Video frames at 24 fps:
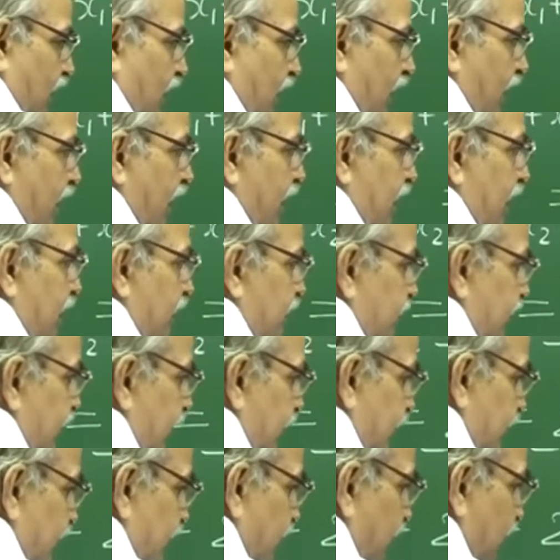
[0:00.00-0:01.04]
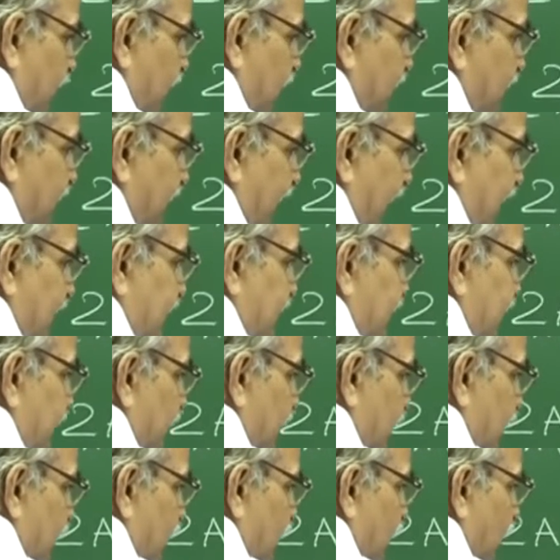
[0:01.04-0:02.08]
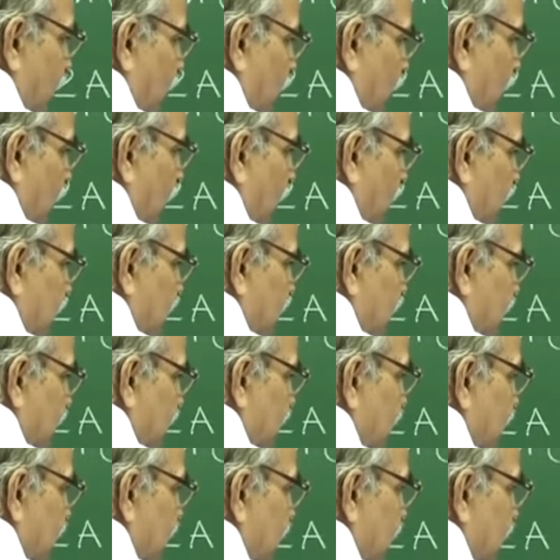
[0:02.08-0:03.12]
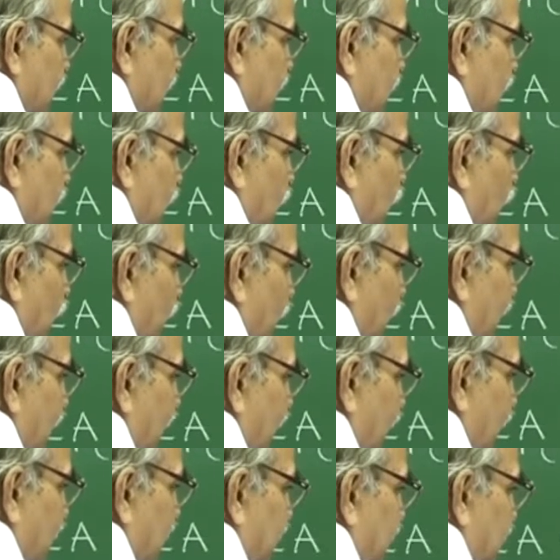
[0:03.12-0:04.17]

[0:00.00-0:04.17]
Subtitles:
and then this factor cos omega